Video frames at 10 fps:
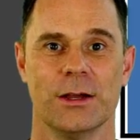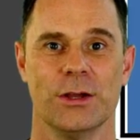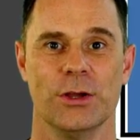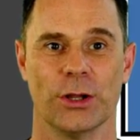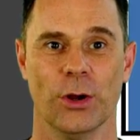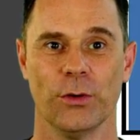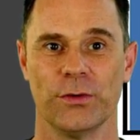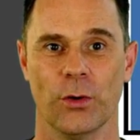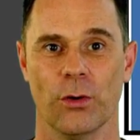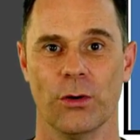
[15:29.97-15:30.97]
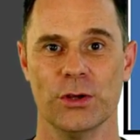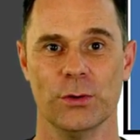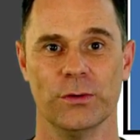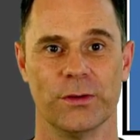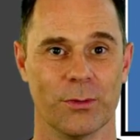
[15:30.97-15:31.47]
you can also
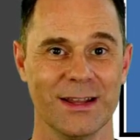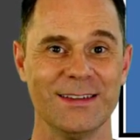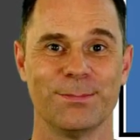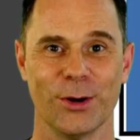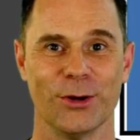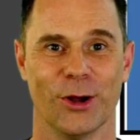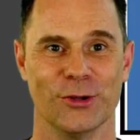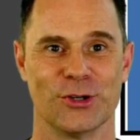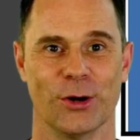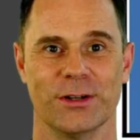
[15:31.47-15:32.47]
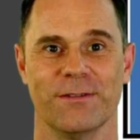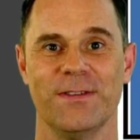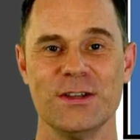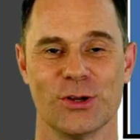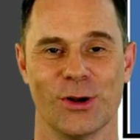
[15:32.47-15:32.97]
use the release burn down chart to
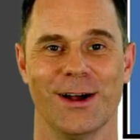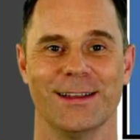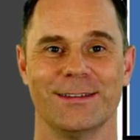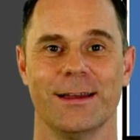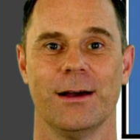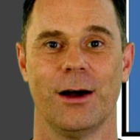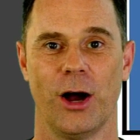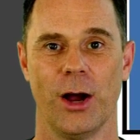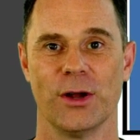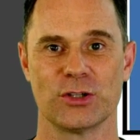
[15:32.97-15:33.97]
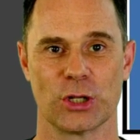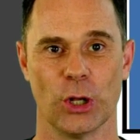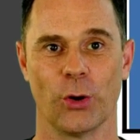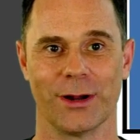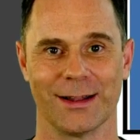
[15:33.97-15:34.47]
visualize how much
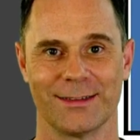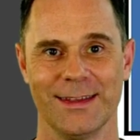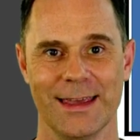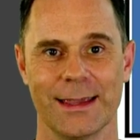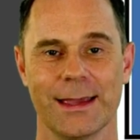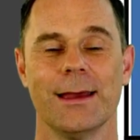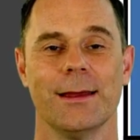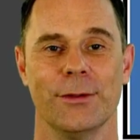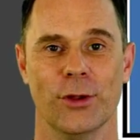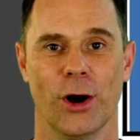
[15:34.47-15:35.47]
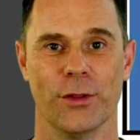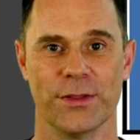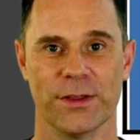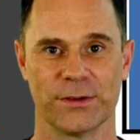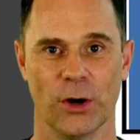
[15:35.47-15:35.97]
longer it'll take now that
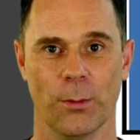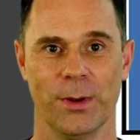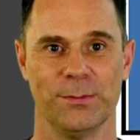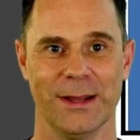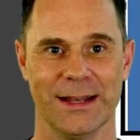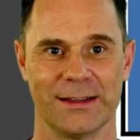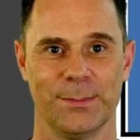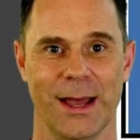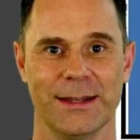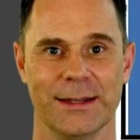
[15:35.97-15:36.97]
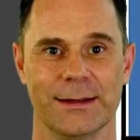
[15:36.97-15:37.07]
the scope has been expanded.